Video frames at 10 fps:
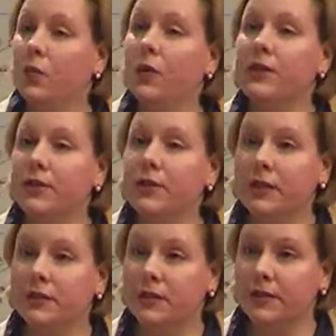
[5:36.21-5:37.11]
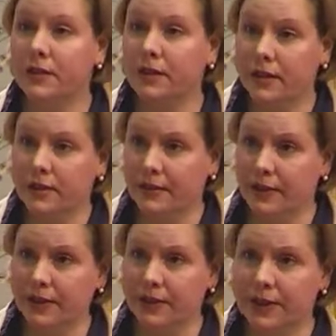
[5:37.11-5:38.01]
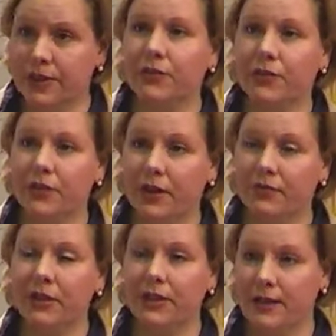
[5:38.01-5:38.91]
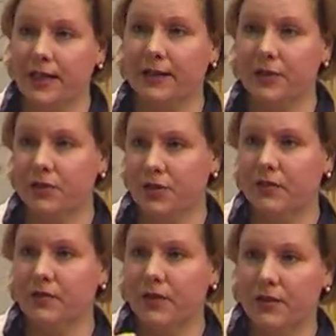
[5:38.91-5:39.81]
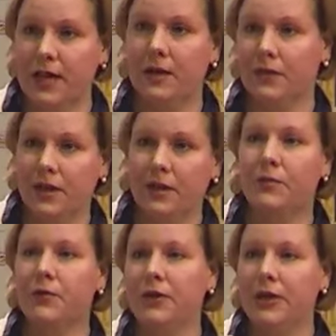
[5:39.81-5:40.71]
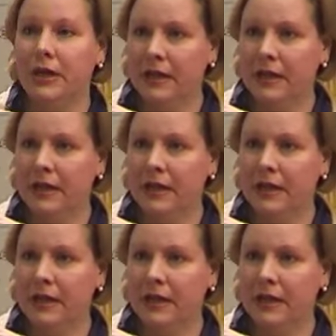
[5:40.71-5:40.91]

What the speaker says: when you're doing an audition, also you have to get the actors to give their name, their number,